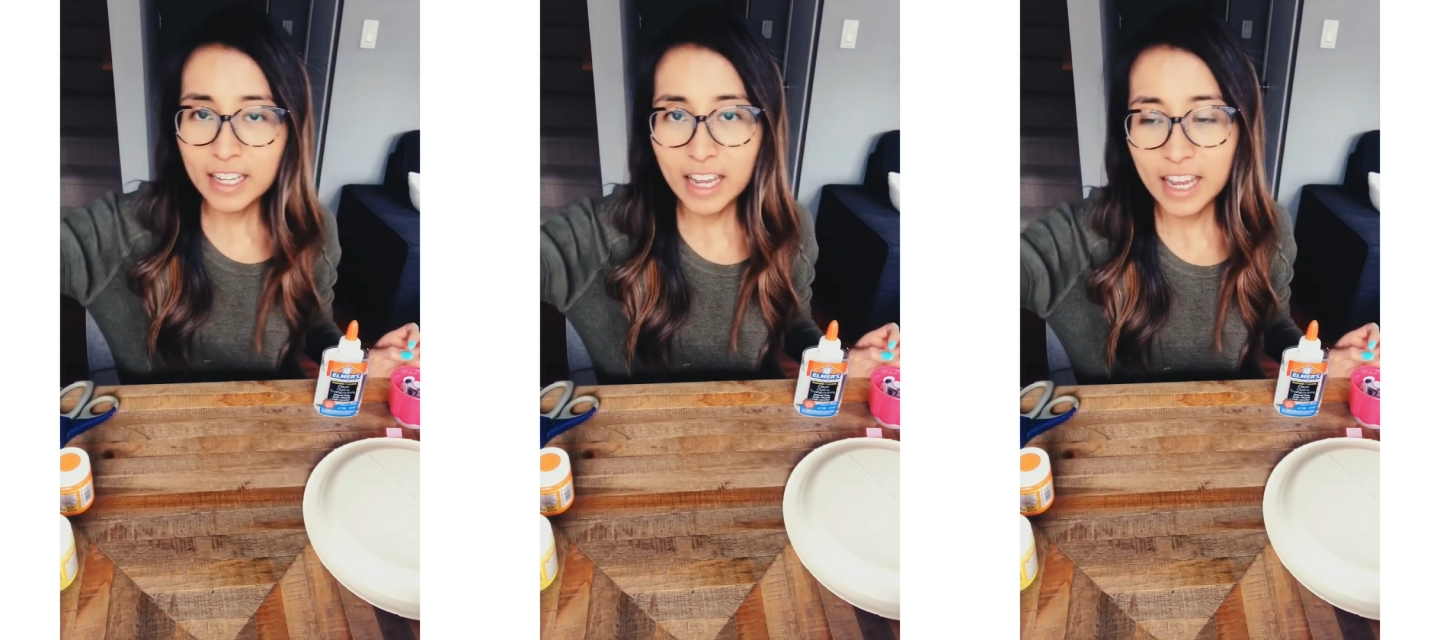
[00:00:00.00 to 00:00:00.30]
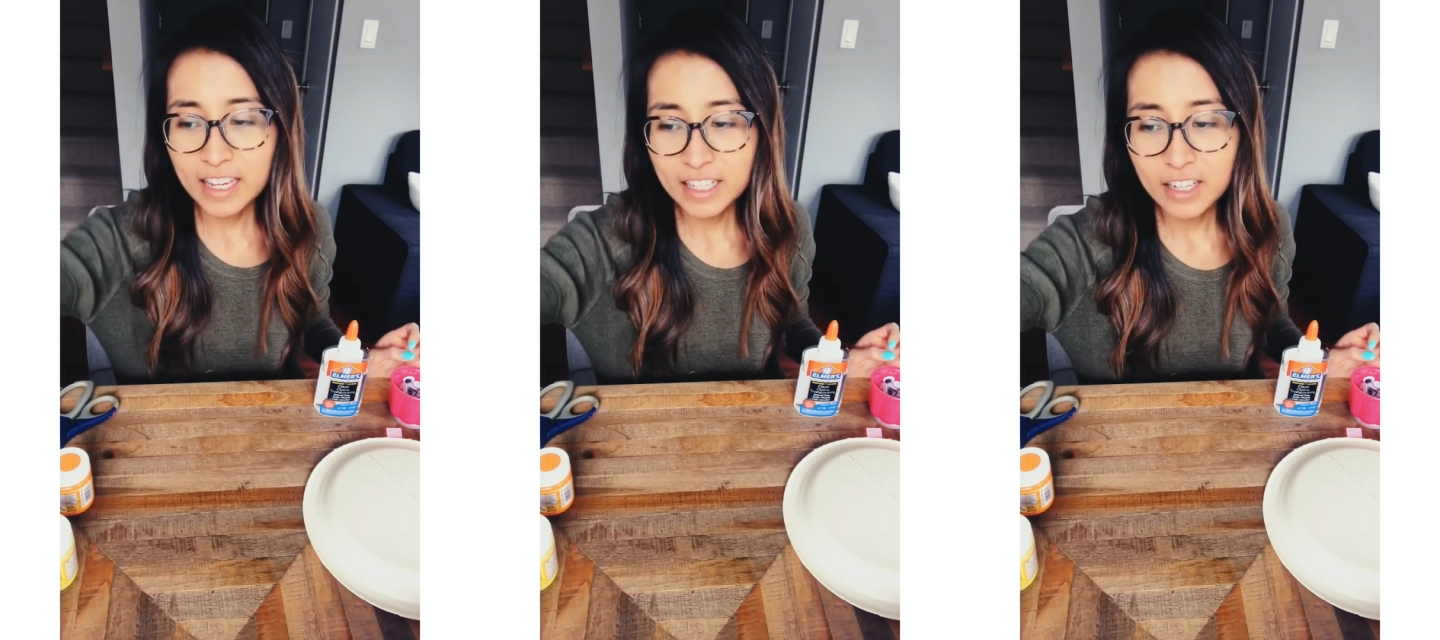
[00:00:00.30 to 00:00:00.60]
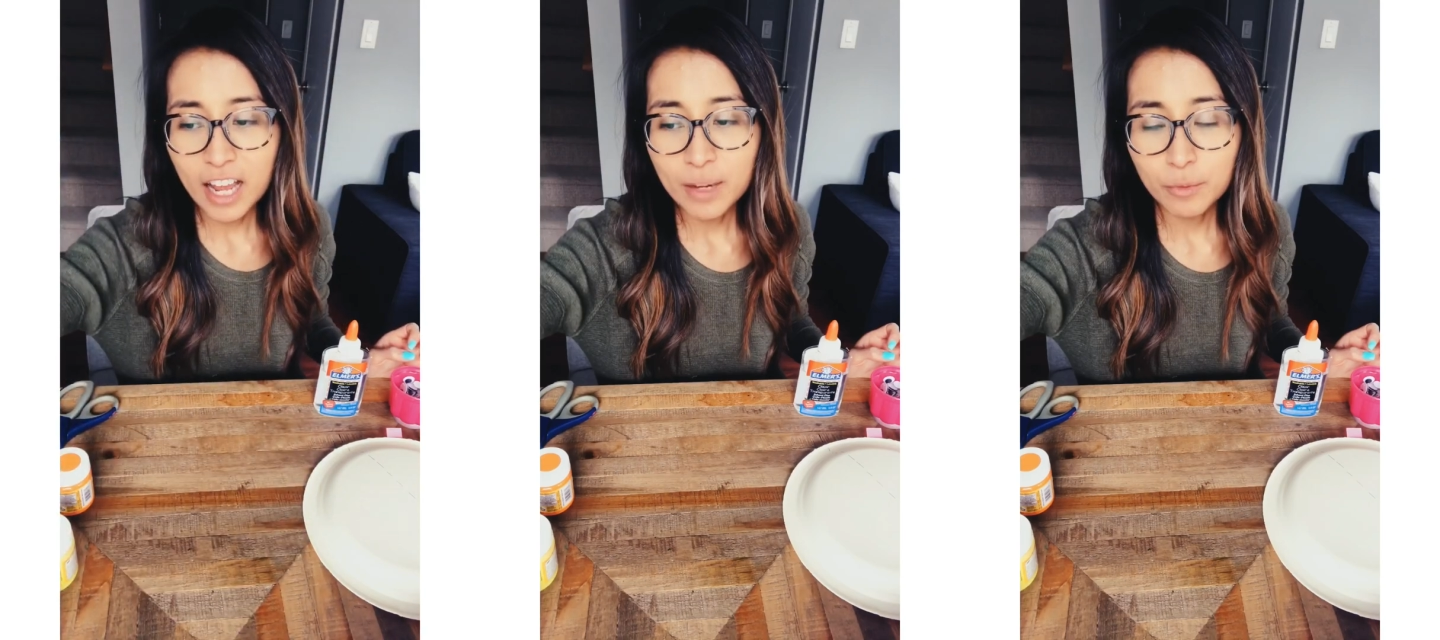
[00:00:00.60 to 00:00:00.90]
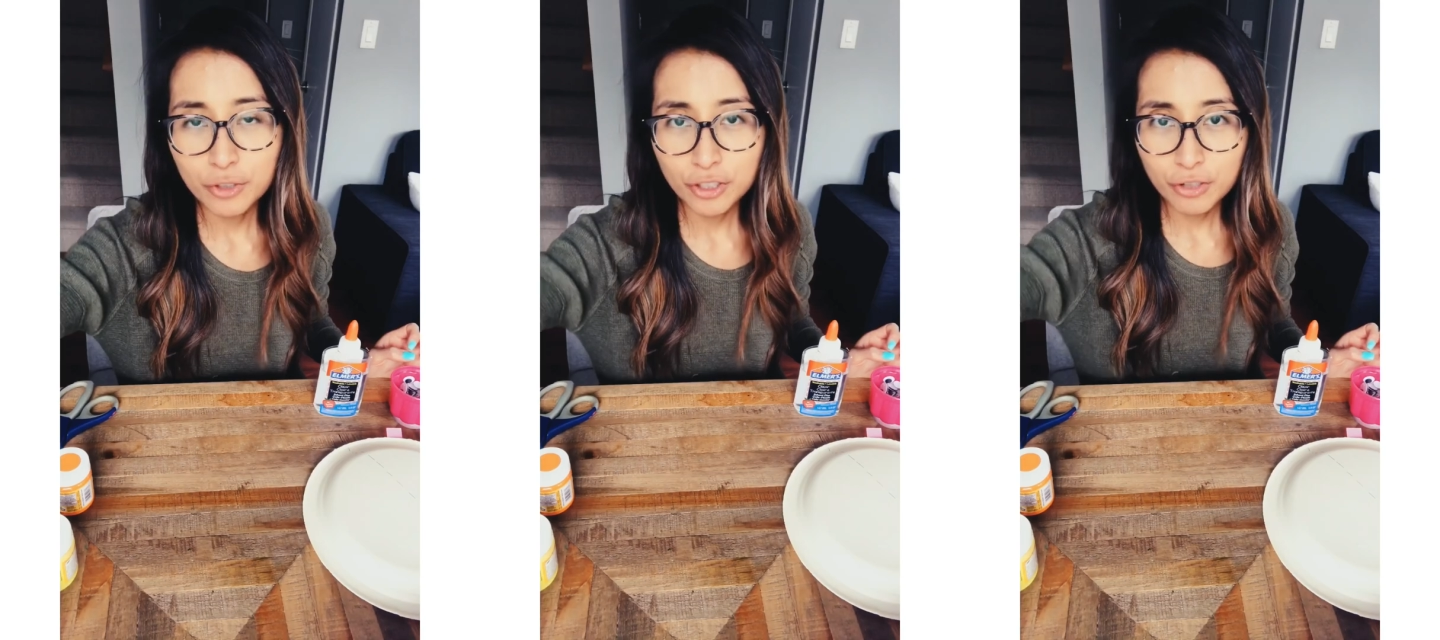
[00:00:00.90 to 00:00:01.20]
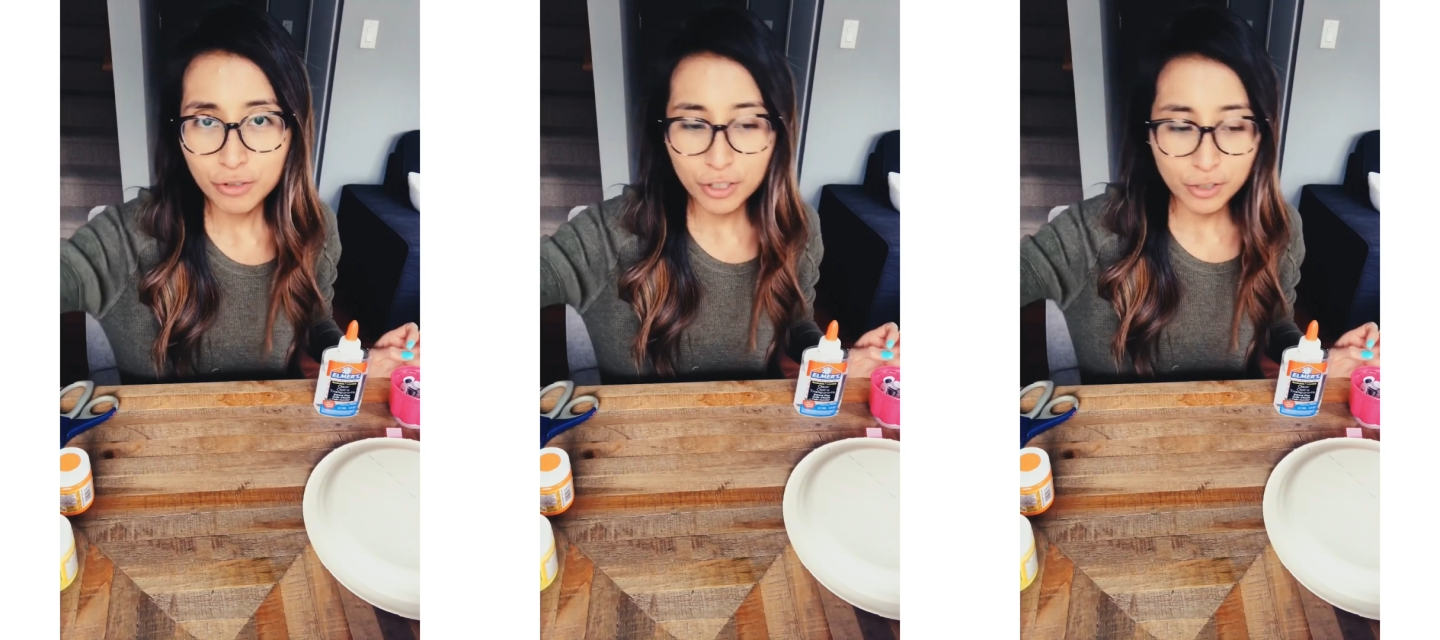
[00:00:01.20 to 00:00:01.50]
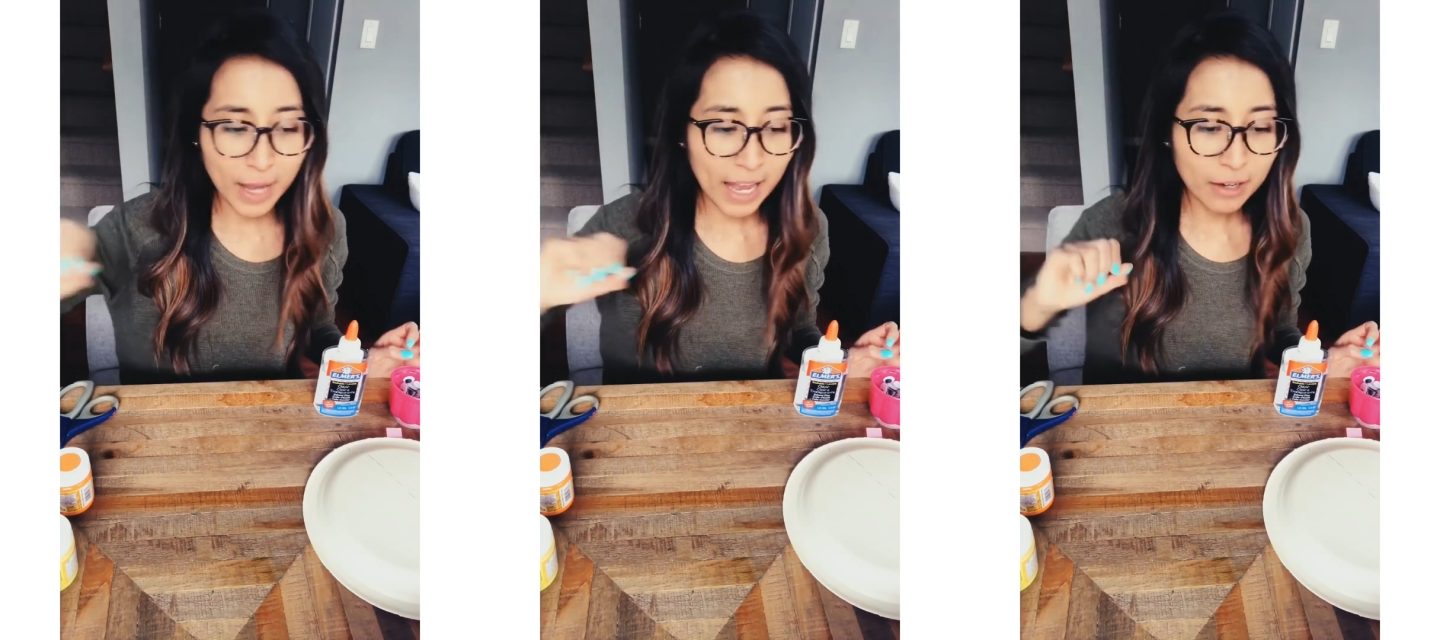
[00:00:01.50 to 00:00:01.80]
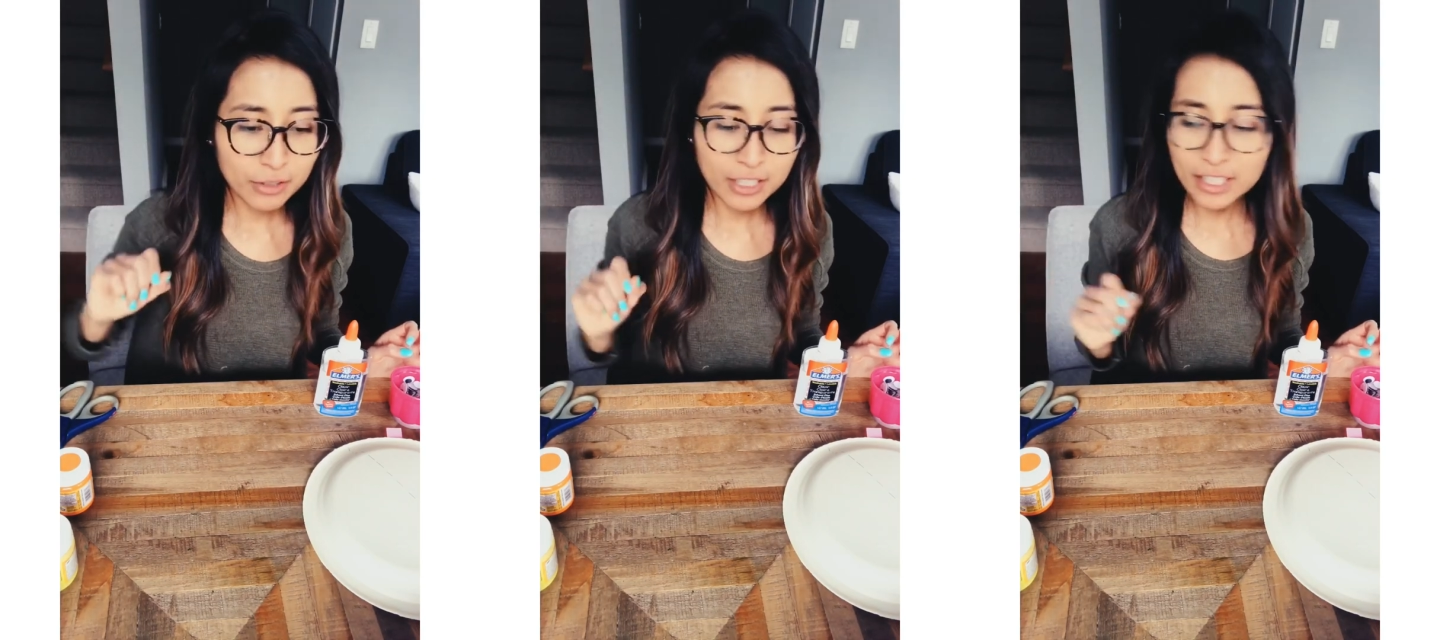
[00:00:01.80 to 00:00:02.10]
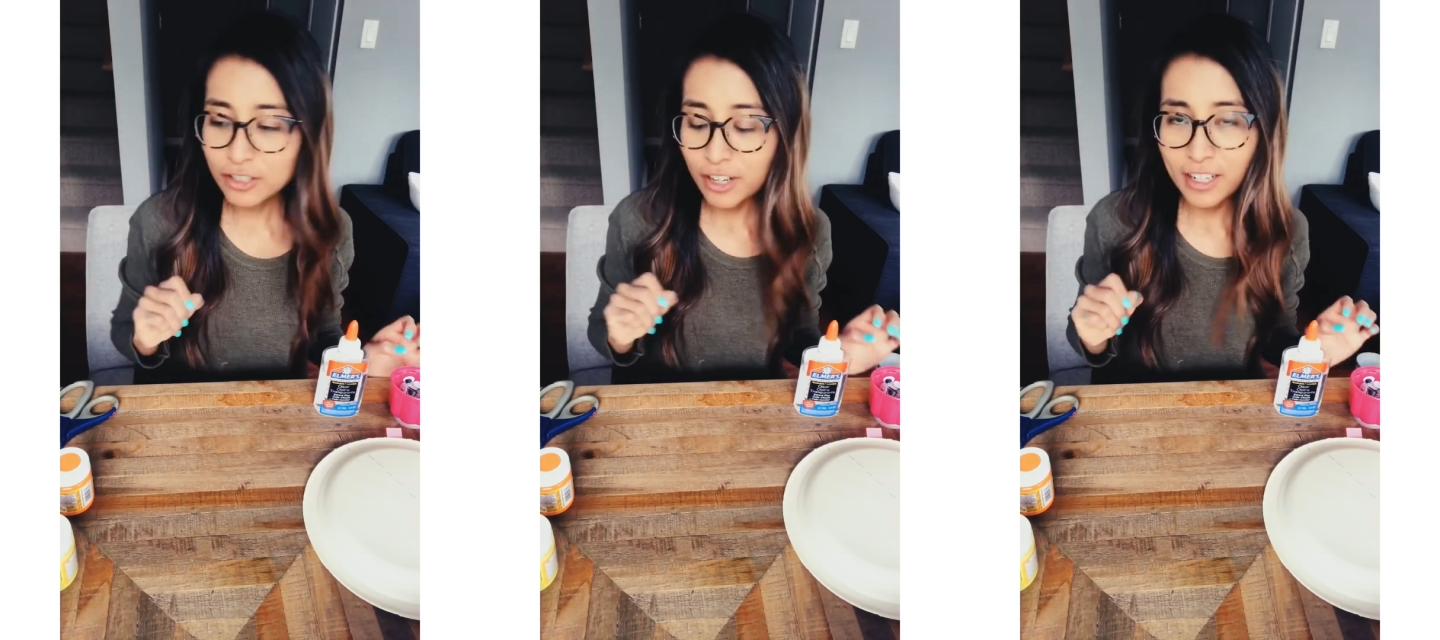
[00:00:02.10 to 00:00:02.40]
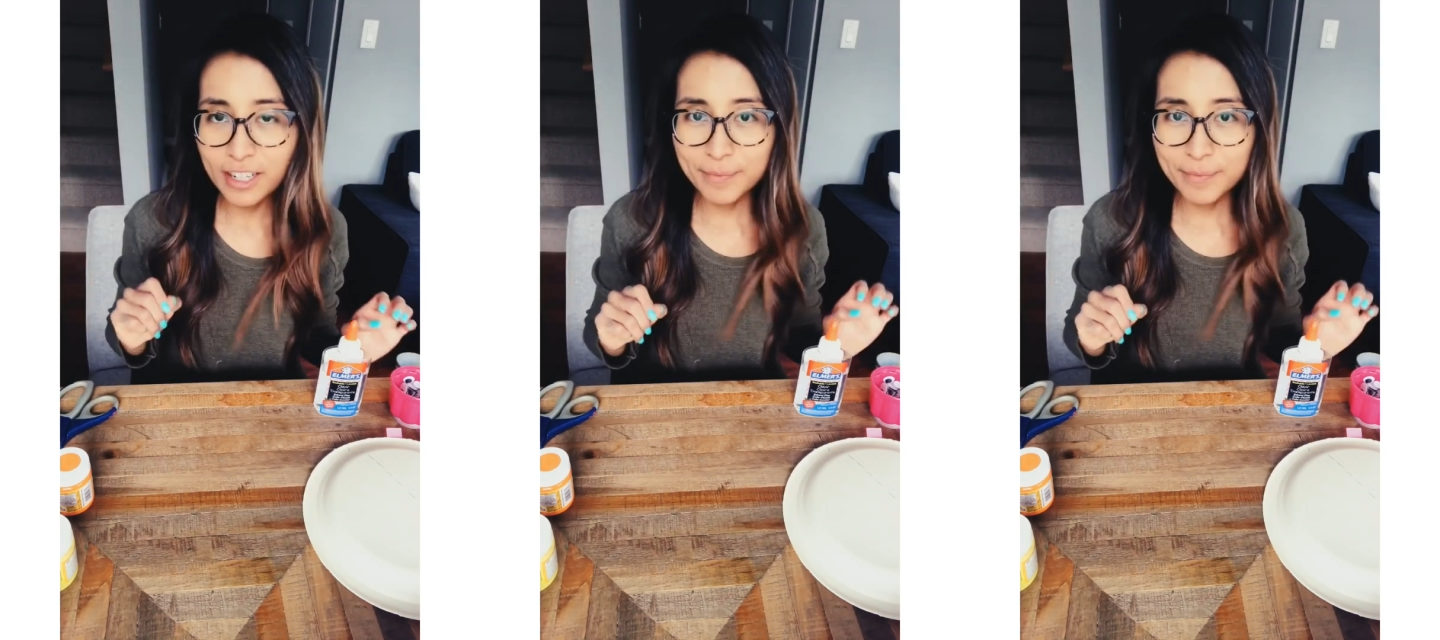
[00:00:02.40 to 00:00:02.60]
and I will show you how to get started